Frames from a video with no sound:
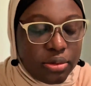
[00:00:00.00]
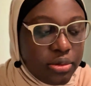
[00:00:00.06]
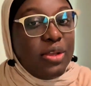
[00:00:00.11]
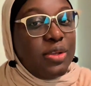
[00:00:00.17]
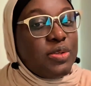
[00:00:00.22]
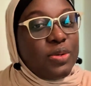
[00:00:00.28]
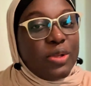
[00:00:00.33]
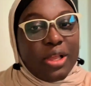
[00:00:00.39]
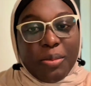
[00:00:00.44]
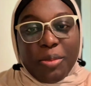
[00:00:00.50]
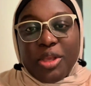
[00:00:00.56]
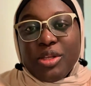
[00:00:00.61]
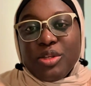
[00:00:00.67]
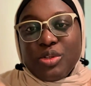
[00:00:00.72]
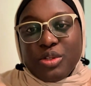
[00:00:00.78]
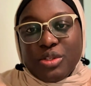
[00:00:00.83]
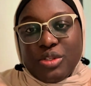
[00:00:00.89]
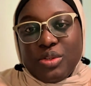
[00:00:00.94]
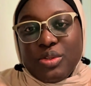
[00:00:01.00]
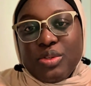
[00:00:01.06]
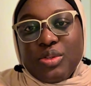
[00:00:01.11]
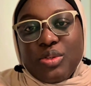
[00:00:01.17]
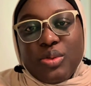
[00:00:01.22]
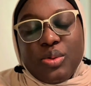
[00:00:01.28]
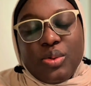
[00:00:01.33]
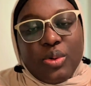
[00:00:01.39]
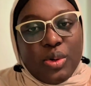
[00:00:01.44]
So let me introduce
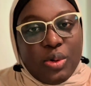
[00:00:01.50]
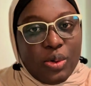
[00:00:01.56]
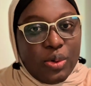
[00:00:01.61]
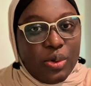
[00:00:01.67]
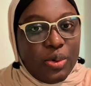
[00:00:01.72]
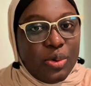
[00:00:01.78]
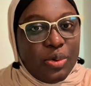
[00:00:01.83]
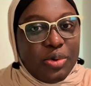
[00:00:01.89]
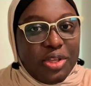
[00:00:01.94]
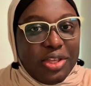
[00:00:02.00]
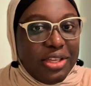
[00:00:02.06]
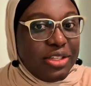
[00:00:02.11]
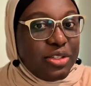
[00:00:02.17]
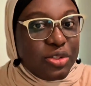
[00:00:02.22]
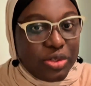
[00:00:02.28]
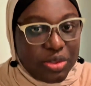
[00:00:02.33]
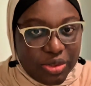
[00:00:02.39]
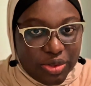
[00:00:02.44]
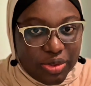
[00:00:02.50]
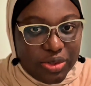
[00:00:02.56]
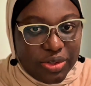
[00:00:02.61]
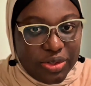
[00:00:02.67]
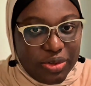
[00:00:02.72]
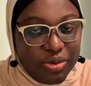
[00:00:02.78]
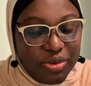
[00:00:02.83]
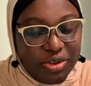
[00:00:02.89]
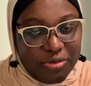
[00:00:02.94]
you or reintroduce
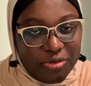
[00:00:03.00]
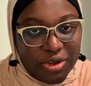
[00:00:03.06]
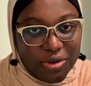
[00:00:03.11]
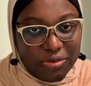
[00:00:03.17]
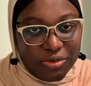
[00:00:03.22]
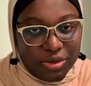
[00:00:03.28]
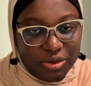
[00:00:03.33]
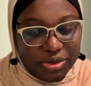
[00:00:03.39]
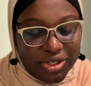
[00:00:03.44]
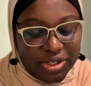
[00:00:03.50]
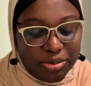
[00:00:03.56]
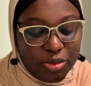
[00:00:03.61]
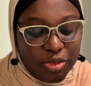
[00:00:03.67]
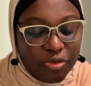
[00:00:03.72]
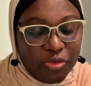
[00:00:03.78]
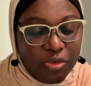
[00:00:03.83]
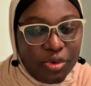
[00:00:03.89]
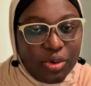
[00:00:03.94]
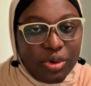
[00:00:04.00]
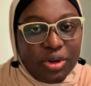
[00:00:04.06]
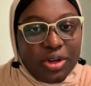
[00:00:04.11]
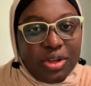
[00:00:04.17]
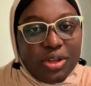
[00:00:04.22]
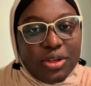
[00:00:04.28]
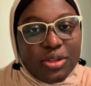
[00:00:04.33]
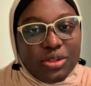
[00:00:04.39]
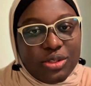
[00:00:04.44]
you, if you have known it before,
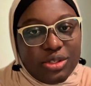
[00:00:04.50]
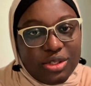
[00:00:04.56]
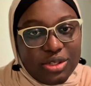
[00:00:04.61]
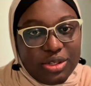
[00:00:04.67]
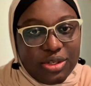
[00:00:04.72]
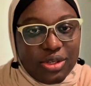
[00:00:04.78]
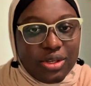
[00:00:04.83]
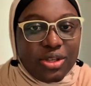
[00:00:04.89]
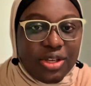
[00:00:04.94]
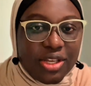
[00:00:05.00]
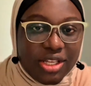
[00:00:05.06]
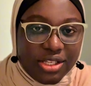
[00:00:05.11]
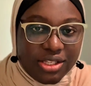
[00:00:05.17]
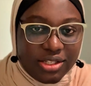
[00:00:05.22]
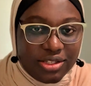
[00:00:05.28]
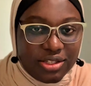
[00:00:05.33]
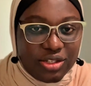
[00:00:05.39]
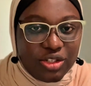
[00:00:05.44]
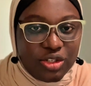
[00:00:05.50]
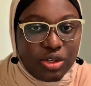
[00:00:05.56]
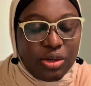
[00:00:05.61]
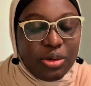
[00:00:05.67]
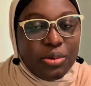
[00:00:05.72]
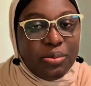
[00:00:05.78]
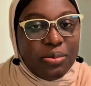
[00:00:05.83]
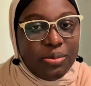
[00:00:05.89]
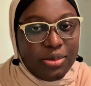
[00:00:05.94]
to decision
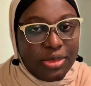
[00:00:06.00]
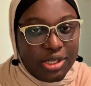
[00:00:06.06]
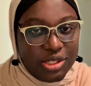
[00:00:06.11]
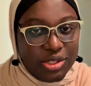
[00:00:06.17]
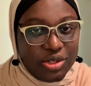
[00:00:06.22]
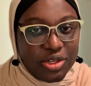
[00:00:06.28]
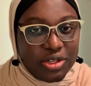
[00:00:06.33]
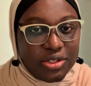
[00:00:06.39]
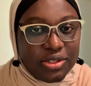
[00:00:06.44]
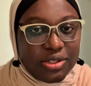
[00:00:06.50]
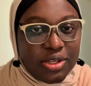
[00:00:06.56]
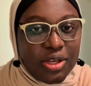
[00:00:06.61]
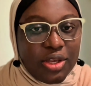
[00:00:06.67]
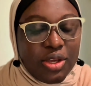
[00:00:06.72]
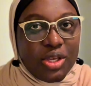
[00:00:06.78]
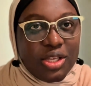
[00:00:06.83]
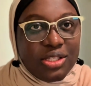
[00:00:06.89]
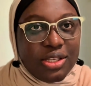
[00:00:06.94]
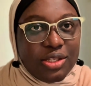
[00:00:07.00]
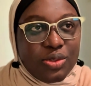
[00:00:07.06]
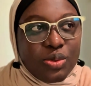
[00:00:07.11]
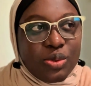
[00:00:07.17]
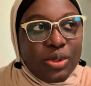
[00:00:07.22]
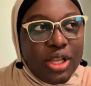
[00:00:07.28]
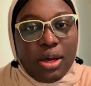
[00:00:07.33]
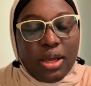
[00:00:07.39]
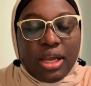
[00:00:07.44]
matrix. It's a
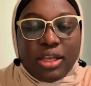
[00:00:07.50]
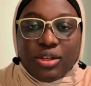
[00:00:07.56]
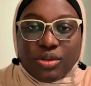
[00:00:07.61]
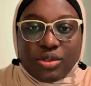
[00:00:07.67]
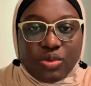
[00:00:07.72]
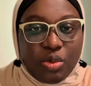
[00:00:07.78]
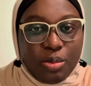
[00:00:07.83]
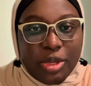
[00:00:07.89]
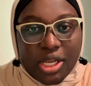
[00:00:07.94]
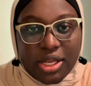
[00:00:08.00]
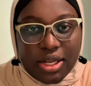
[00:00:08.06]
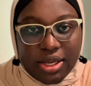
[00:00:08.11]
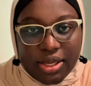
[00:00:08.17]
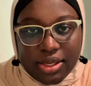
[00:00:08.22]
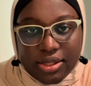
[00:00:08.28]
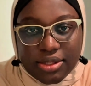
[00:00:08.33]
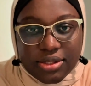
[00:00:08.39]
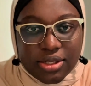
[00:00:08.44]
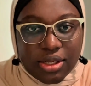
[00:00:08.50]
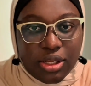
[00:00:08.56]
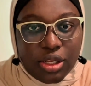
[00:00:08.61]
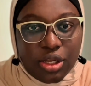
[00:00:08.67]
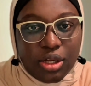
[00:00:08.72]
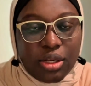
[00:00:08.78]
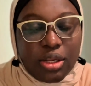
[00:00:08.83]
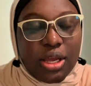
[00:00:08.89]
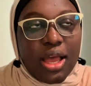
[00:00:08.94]
tool I use with my clients a
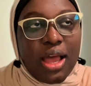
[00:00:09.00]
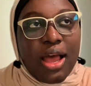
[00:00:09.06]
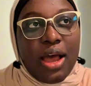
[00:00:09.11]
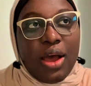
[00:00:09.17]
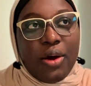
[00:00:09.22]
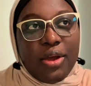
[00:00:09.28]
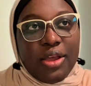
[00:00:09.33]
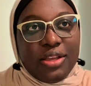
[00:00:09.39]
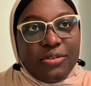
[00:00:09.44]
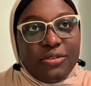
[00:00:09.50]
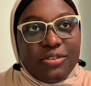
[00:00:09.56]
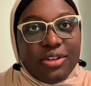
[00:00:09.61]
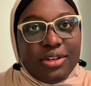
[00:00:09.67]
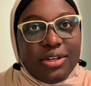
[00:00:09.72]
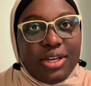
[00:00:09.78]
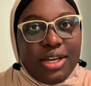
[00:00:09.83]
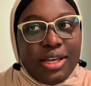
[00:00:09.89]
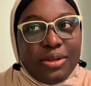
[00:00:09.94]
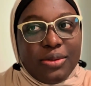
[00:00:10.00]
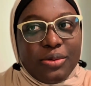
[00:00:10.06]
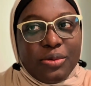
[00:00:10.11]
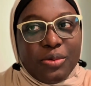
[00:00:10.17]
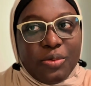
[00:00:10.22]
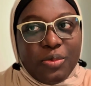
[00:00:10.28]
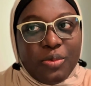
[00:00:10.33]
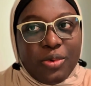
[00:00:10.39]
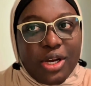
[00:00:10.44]
lot. However, I don't
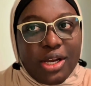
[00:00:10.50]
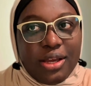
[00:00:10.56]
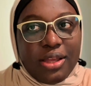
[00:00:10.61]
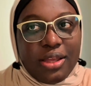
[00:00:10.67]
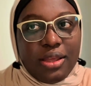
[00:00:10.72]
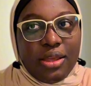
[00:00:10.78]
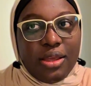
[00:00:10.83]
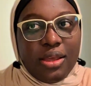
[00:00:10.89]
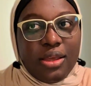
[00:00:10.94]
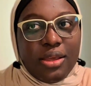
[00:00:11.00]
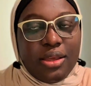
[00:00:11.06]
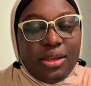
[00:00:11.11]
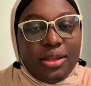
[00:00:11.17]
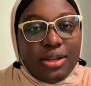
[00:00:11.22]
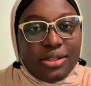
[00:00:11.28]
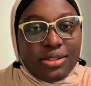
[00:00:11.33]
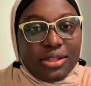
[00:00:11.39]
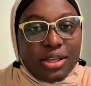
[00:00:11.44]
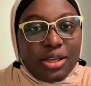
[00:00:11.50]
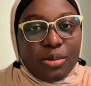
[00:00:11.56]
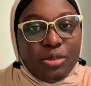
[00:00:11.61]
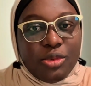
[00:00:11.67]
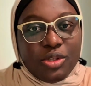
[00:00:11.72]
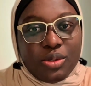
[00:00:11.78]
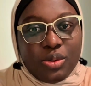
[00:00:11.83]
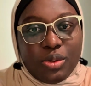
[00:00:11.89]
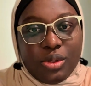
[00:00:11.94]
know why it has taken me
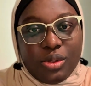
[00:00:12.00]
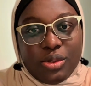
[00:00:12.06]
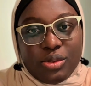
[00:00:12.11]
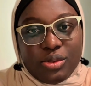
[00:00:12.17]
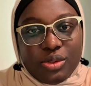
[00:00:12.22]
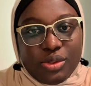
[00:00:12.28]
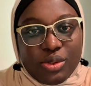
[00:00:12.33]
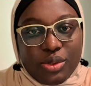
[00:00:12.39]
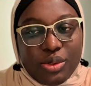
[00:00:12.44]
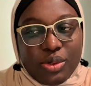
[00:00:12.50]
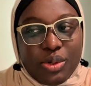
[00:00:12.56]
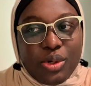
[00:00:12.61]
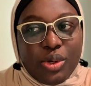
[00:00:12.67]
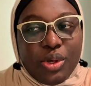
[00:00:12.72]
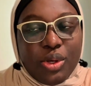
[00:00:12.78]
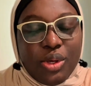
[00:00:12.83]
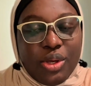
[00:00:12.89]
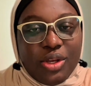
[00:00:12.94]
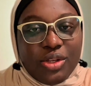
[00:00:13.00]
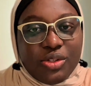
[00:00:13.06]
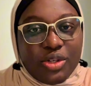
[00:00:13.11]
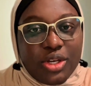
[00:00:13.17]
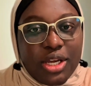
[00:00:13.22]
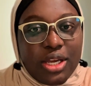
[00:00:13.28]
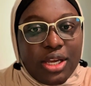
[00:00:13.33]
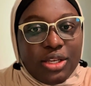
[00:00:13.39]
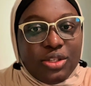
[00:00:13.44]
so long to try
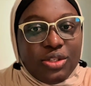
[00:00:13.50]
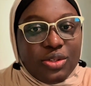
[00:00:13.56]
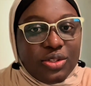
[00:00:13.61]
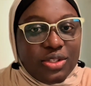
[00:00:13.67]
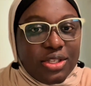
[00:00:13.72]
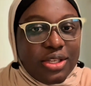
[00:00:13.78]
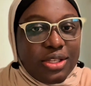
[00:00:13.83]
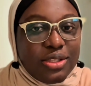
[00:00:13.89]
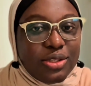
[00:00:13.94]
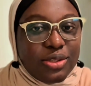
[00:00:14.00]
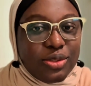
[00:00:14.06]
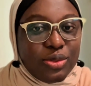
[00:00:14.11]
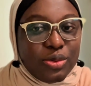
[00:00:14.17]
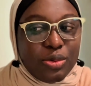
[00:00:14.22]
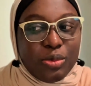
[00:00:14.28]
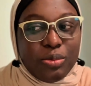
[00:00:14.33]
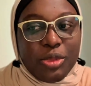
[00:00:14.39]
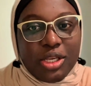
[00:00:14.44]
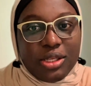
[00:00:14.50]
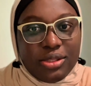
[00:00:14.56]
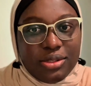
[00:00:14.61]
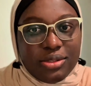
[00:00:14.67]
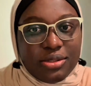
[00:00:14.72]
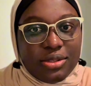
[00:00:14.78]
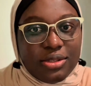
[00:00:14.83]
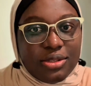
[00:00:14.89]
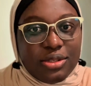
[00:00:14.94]
and use it to make this
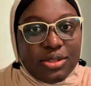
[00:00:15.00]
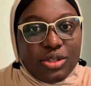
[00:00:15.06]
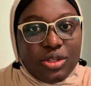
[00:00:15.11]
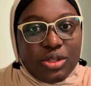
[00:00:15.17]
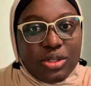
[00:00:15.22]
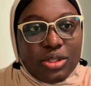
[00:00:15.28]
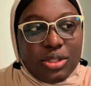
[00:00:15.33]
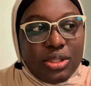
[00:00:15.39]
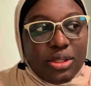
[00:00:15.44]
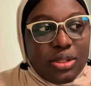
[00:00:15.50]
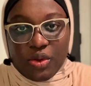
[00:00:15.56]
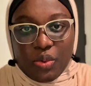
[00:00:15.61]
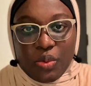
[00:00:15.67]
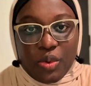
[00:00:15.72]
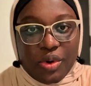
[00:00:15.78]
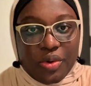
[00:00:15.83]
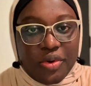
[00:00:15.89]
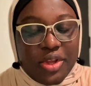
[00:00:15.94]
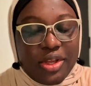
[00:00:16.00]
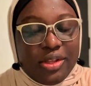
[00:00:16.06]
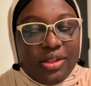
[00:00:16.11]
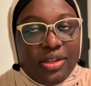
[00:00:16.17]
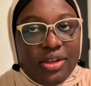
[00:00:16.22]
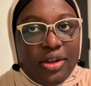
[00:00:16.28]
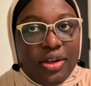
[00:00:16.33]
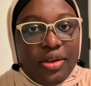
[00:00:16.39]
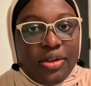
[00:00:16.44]
decision. Don't worry,
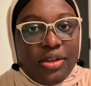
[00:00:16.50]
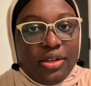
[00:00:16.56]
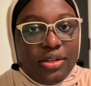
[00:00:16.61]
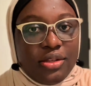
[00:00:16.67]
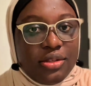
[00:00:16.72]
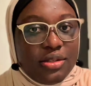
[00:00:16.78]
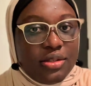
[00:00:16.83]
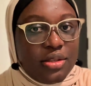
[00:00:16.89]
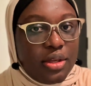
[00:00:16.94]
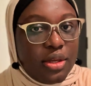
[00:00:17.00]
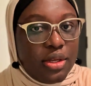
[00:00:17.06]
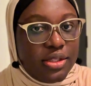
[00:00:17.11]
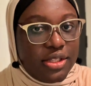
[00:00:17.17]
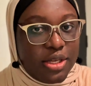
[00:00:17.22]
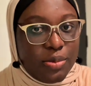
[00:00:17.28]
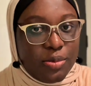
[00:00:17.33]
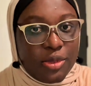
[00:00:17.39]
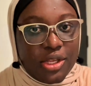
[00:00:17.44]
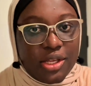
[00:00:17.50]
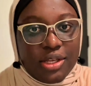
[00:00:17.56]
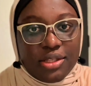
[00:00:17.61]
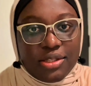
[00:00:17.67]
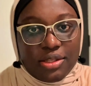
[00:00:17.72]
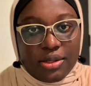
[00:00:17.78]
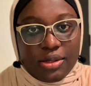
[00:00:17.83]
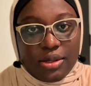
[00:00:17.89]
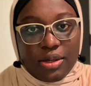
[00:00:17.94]
there is a template
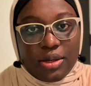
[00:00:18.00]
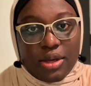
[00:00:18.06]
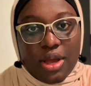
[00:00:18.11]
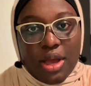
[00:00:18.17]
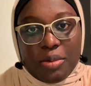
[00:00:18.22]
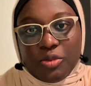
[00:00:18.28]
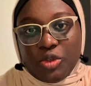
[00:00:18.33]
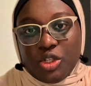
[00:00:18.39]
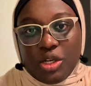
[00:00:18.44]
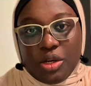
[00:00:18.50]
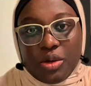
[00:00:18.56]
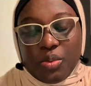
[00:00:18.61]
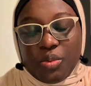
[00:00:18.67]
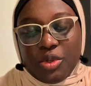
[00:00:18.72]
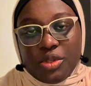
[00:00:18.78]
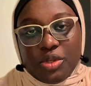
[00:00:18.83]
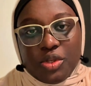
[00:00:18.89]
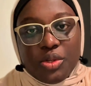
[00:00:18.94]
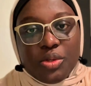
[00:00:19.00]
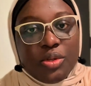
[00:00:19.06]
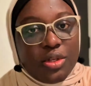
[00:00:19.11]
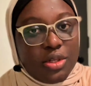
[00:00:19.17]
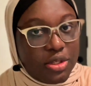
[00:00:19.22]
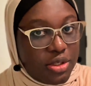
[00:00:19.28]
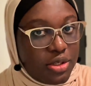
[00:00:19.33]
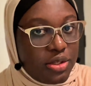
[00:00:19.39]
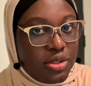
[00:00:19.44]
that I'm sharing with you
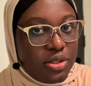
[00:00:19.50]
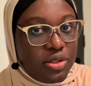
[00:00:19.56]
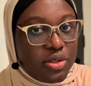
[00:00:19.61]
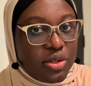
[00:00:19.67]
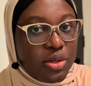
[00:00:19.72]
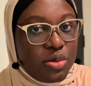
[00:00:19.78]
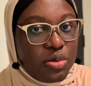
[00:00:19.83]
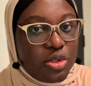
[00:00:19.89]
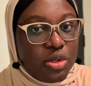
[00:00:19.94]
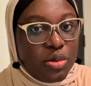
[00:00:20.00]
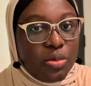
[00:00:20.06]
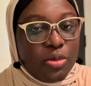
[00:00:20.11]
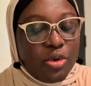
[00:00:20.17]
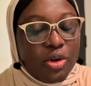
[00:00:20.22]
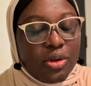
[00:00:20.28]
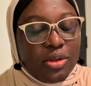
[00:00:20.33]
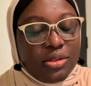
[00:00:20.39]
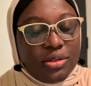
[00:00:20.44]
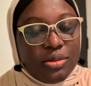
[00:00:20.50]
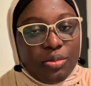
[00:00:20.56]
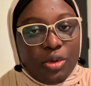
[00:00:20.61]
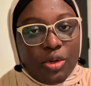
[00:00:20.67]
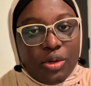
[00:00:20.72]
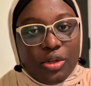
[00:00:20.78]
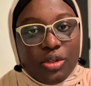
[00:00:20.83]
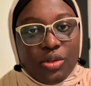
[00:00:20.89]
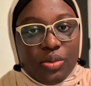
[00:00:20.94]
in the description box,
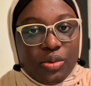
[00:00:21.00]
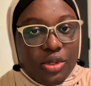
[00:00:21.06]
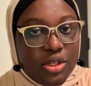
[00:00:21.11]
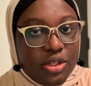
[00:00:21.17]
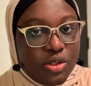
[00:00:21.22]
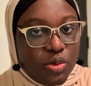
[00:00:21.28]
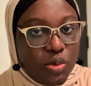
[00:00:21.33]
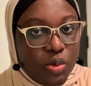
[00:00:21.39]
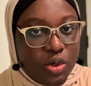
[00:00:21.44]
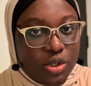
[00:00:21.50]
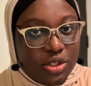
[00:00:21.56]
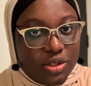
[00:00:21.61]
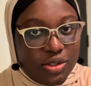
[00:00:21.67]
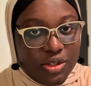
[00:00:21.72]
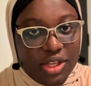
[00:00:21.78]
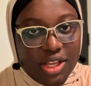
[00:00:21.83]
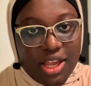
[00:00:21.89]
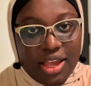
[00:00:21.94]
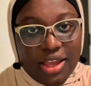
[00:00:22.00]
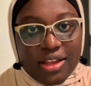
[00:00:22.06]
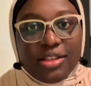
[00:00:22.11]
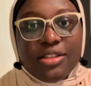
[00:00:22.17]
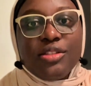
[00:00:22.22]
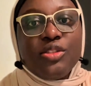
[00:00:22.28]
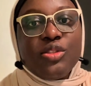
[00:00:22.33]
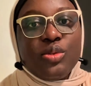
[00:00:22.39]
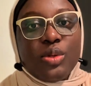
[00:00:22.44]
but you will need to watch to the end
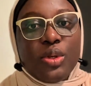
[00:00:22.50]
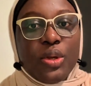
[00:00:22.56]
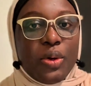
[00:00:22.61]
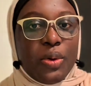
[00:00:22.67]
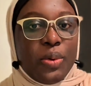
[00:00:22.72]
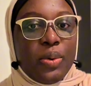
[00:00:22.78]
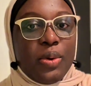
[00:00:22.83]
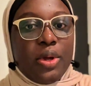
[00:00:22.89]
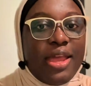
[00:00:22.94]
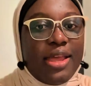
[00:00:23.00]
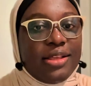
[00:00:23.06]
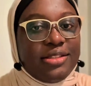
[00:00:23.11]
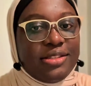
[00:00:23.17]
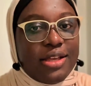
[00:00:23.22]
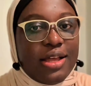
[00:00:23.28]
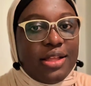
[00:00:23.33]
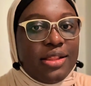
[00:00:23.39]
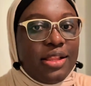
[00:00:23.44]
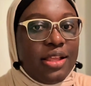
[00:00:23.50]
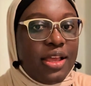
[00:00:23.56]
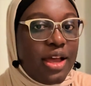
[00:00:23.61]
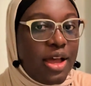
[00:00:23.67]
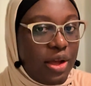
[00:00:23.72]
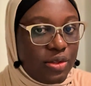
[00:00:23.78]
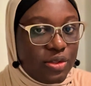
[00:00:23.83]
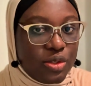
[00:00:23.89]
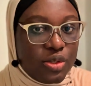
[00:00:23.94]
to know exactly
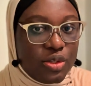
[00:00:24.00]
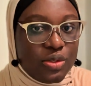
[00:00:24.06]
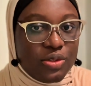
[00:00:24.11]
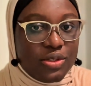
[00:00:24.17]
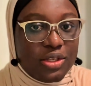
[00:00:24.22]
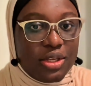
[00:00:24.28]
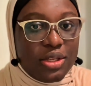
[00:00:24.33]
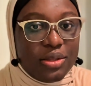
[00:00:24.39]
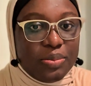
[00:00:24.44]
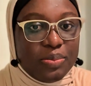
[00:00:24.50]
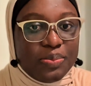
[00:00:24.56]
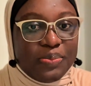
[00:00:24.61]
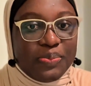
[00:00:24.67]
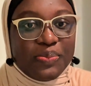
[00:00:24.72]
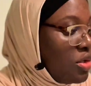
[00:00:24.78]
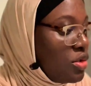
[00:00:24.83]
how to use it.